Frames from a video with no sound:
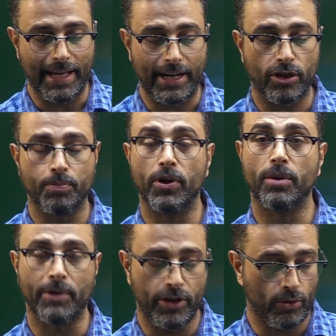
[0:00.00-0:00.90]
directly
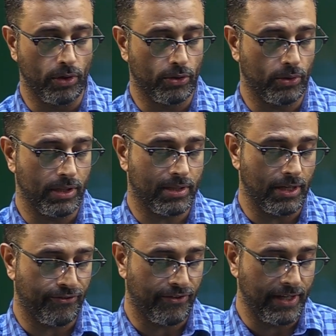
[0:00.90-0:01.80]
perpendicular to the
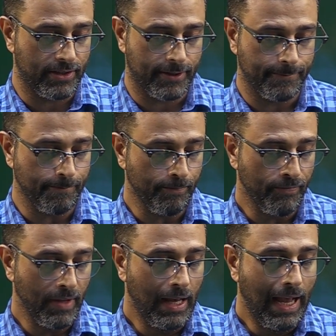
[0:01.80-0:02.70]
surface
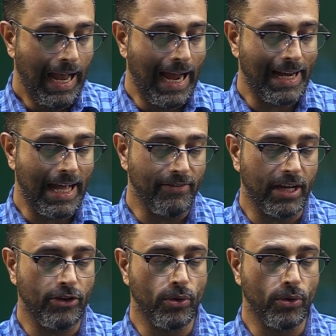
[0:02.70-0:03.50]
and having a